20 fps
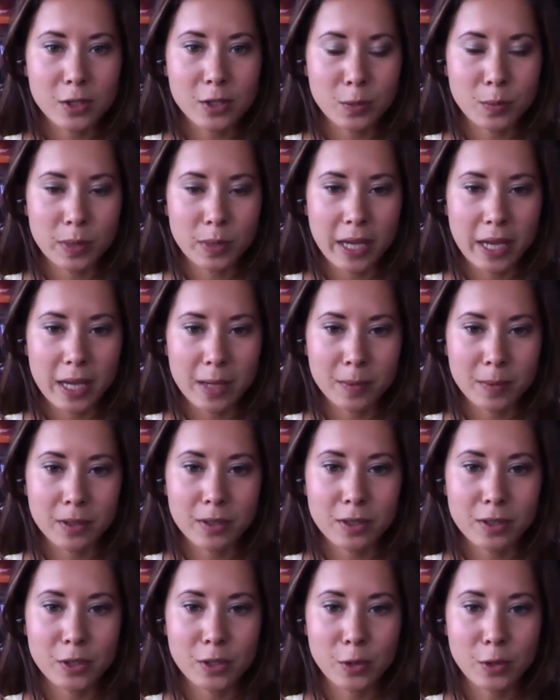to be
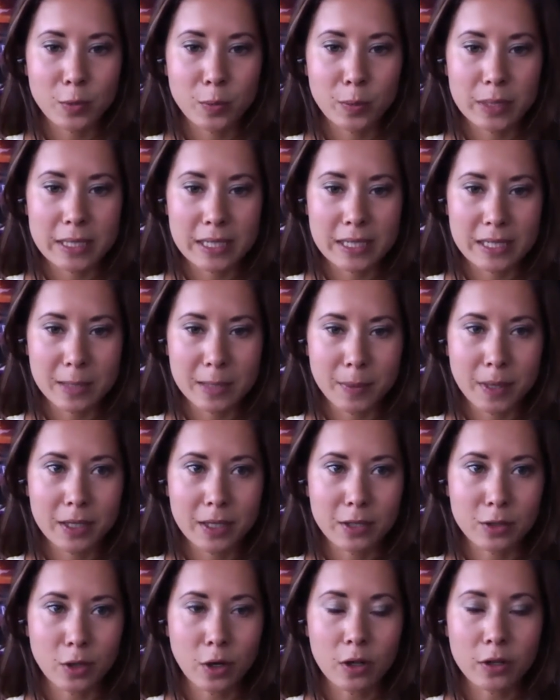able to participate
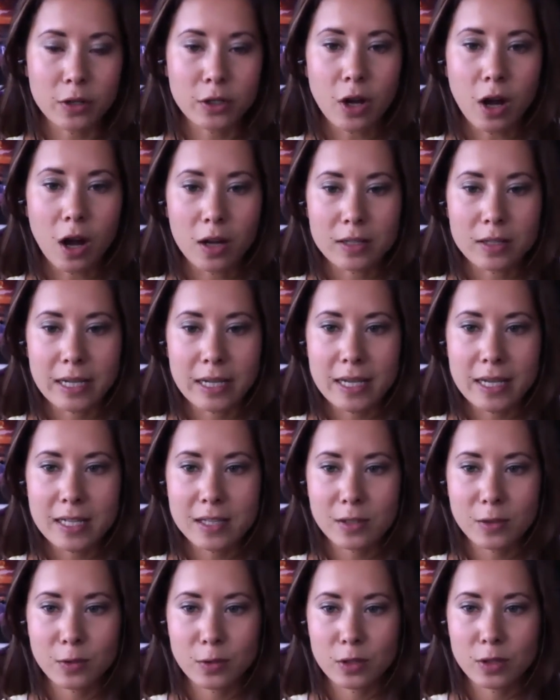in all the
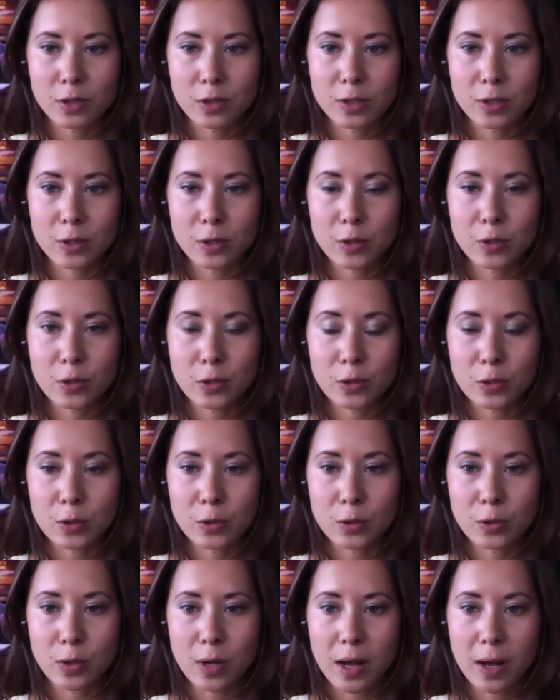contests, you need
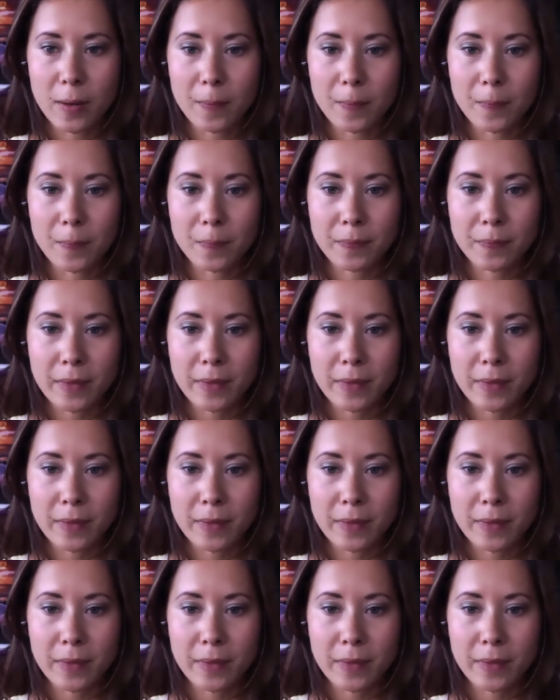to